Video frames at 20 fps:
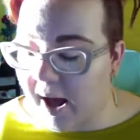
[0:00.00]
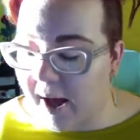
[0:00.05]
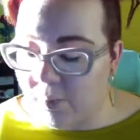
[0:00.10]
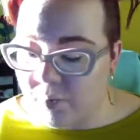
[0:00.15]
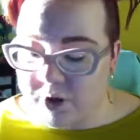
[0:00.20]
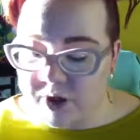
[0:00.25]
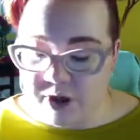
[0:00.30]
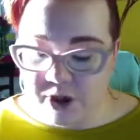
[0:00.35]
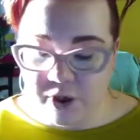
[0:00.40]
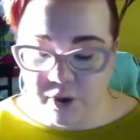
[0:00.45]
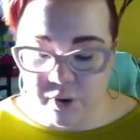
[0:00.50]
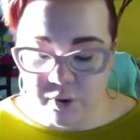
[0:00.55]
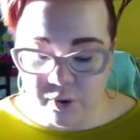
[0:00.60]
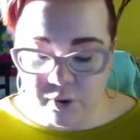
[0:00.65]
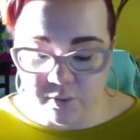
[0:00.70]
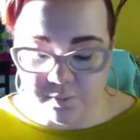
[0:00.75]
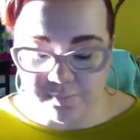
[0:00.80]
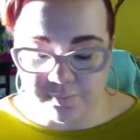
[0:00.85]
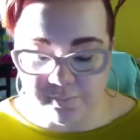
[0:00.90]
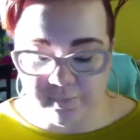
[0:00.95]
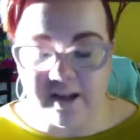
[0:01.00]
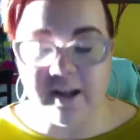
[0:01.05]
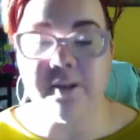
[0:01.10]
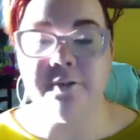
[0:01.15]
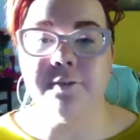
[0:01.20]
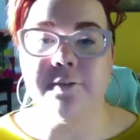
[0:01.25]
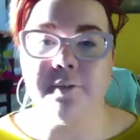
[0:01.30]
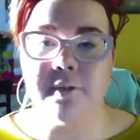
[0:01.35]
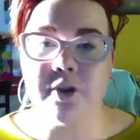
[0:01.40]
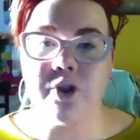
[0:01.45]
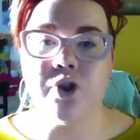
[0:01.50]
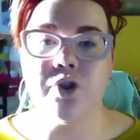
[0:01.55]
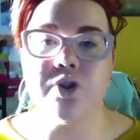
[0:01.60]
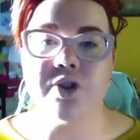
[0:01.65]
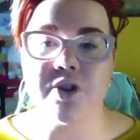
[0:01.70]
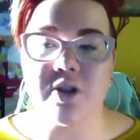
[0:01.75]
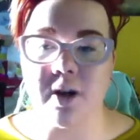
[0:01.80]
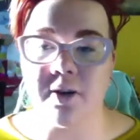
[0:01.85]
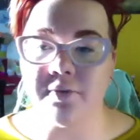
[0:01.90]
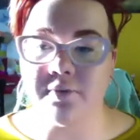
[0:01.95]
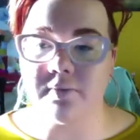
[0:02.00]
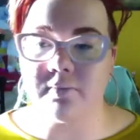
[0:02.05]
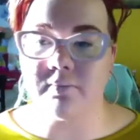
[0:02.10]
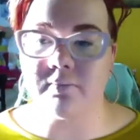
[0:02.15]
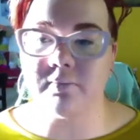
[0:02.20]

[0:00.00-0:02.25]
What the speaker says: I would do, if you suffer,